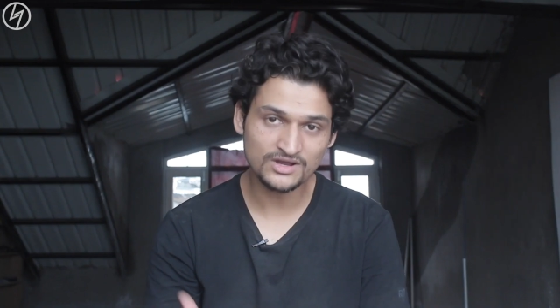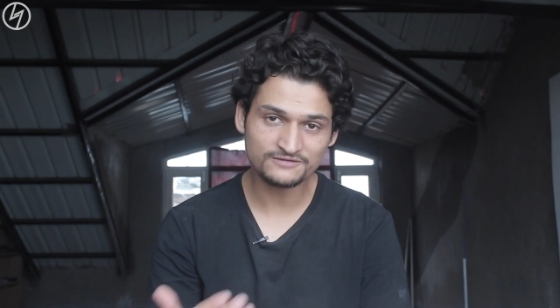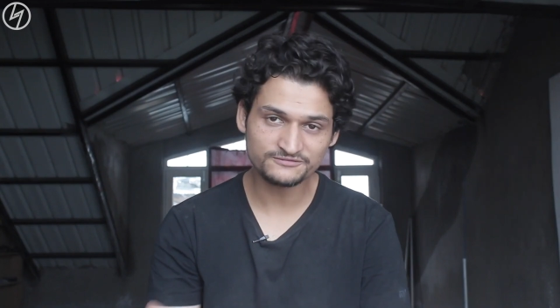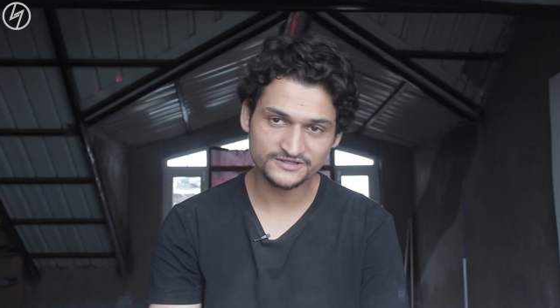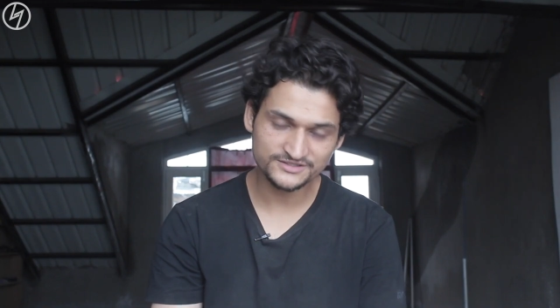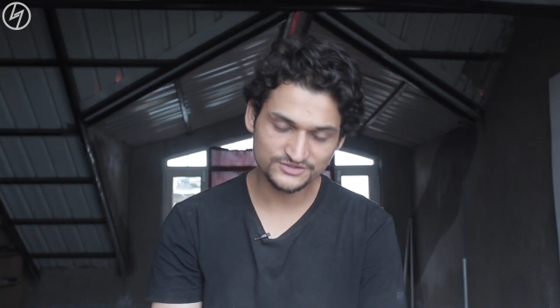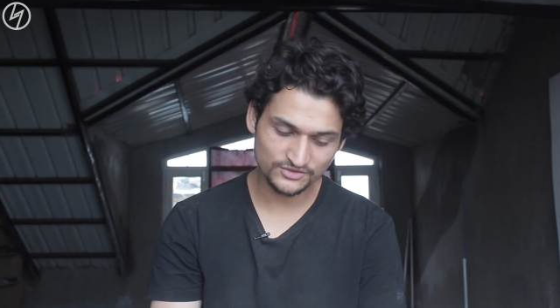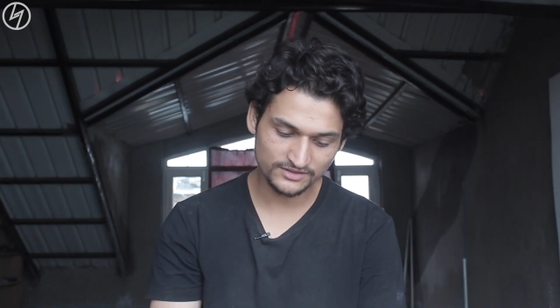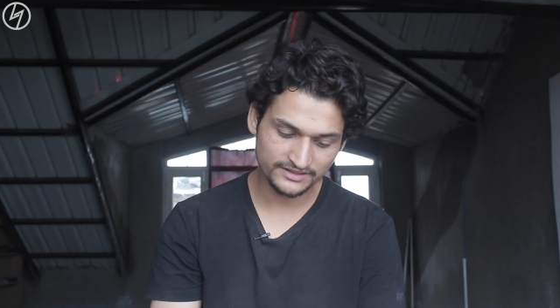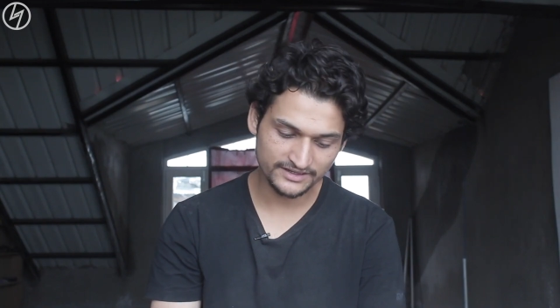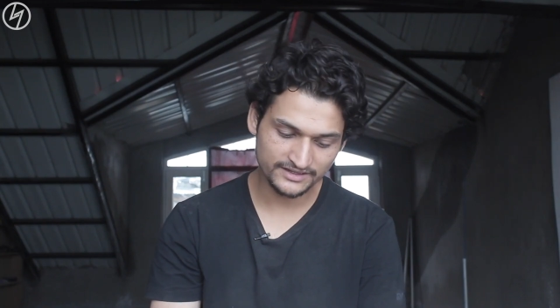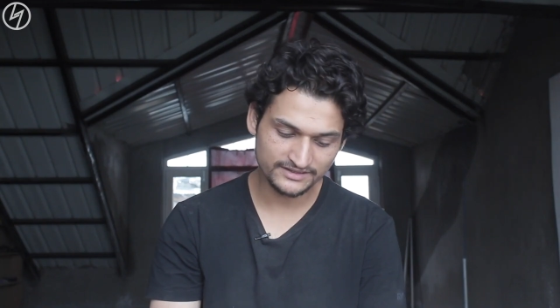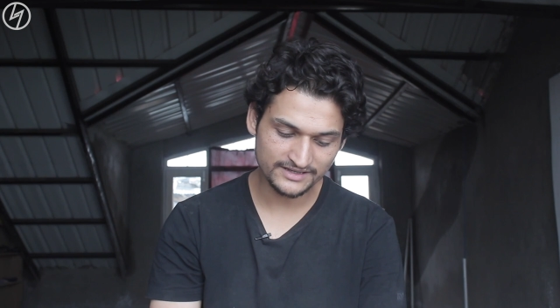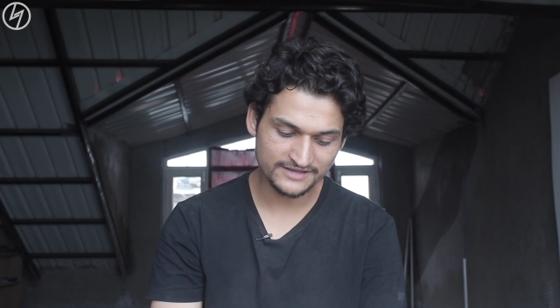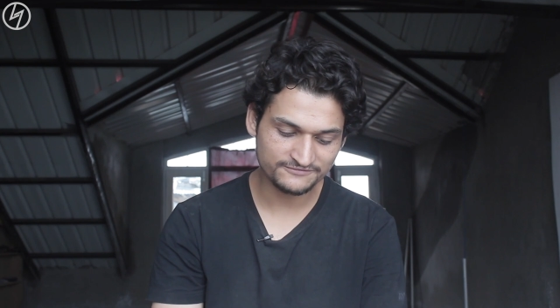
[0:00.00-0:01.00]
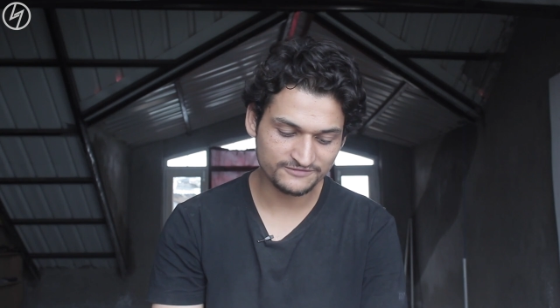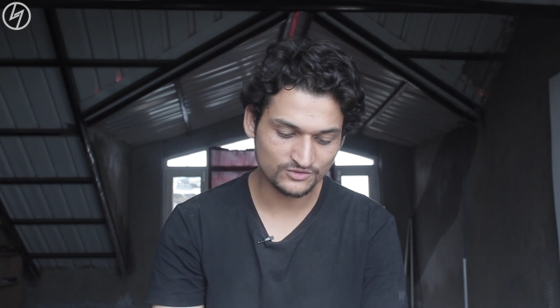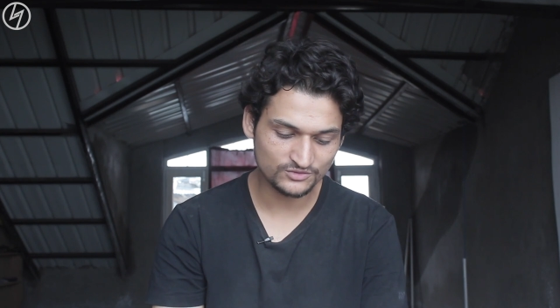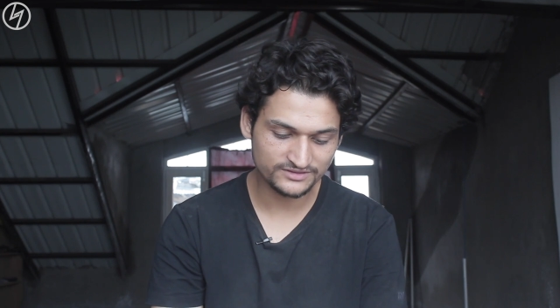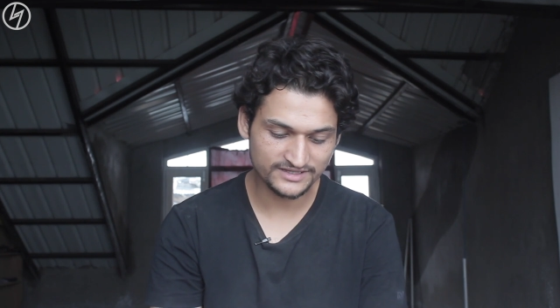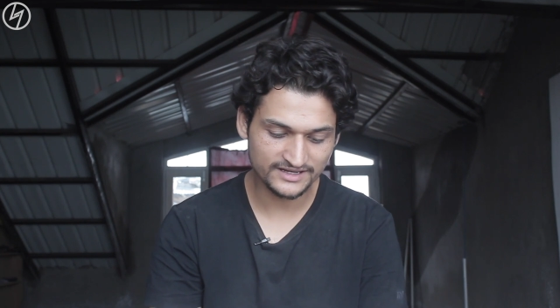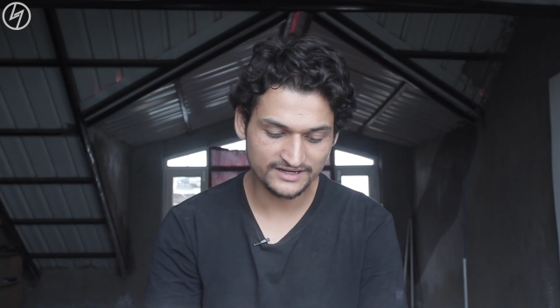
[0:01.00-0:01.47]
So after installing it, I
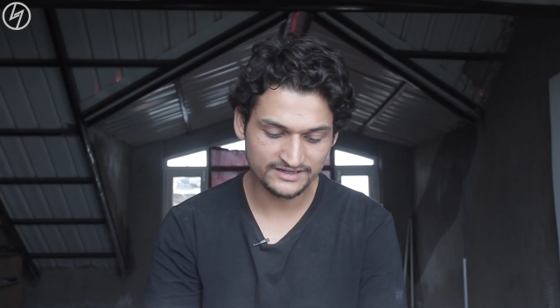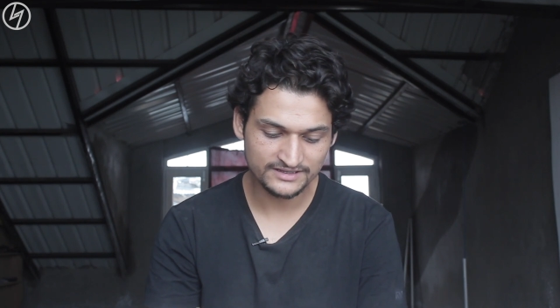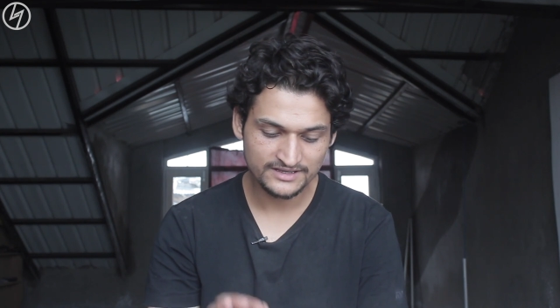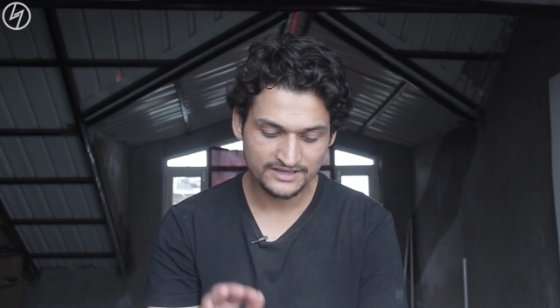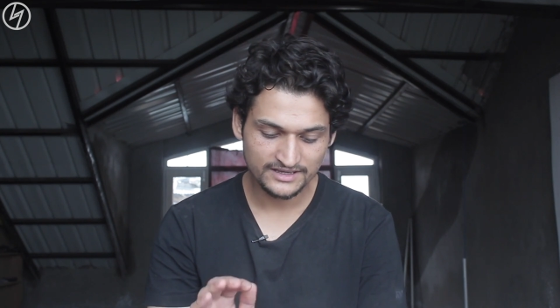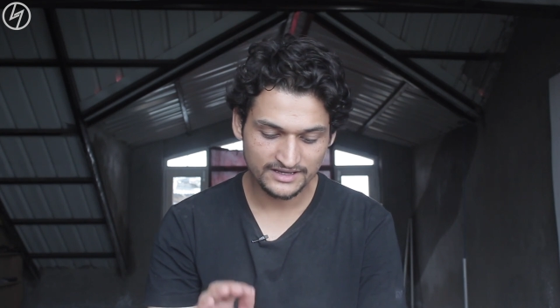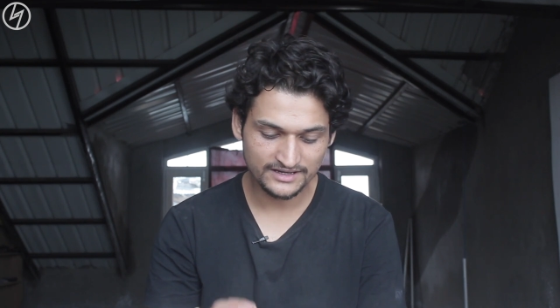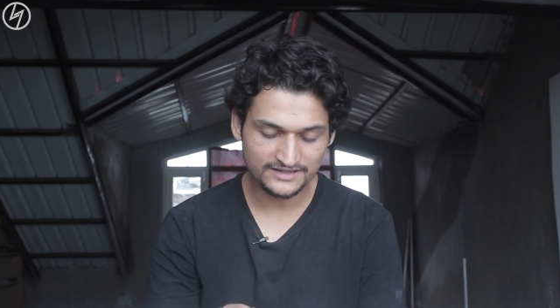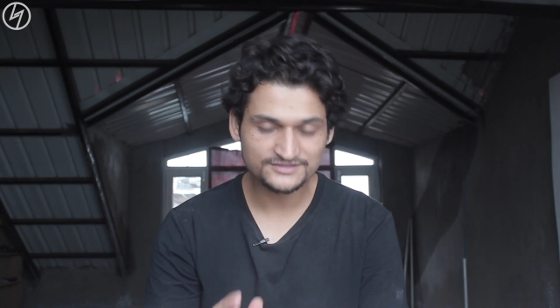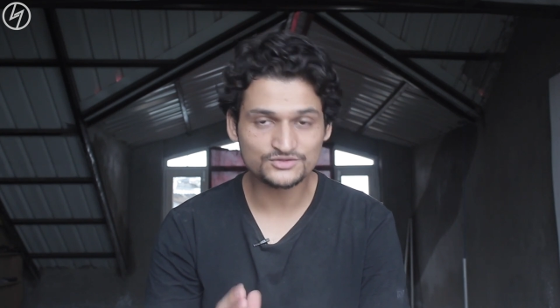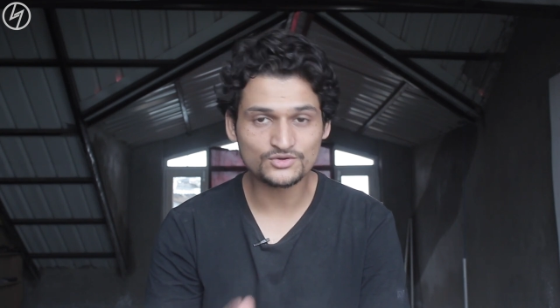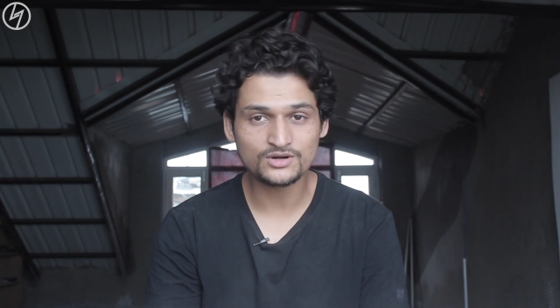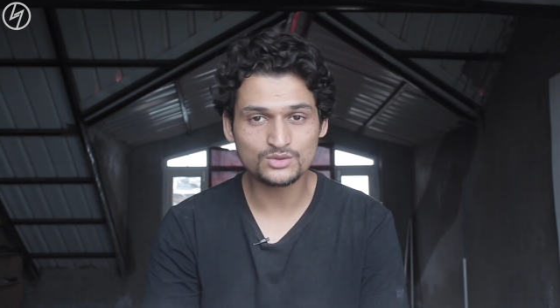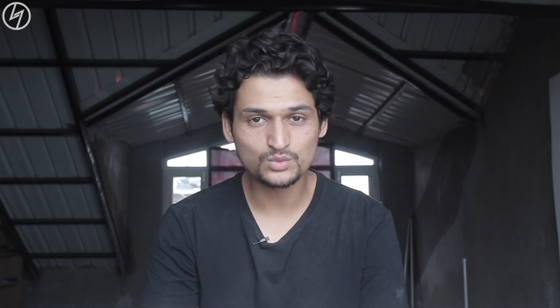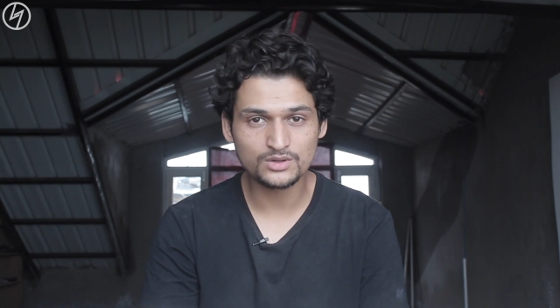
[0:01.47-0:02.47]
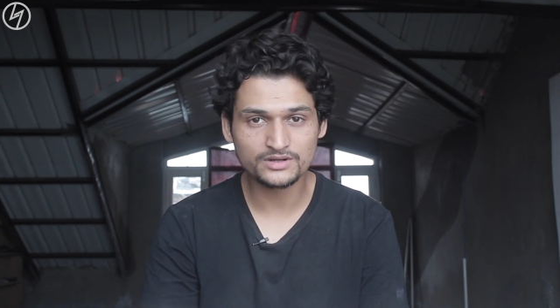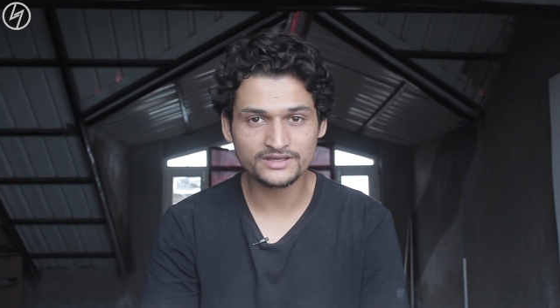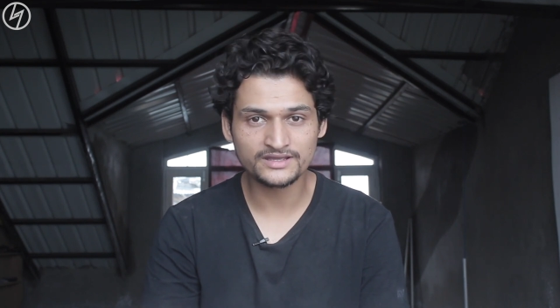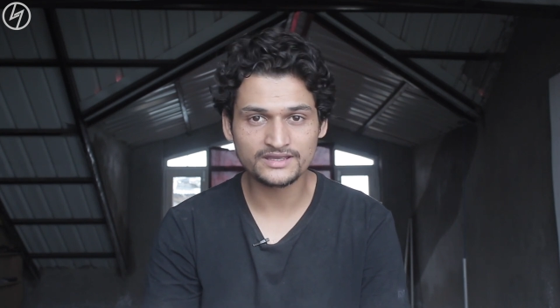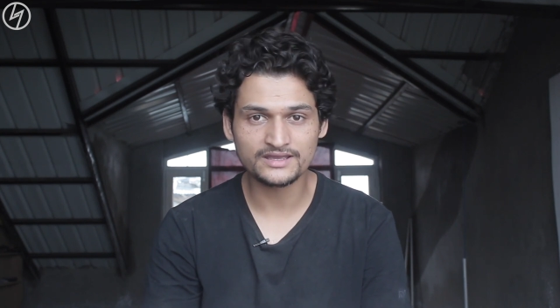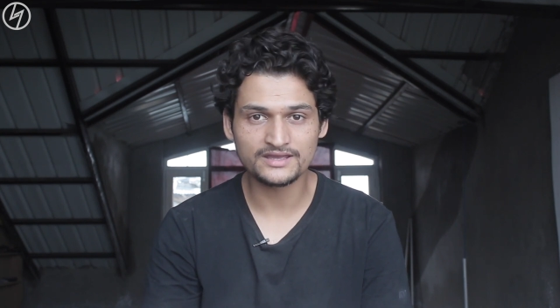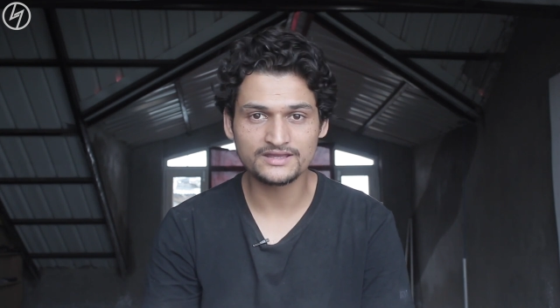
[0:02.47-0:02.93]
found that it is not working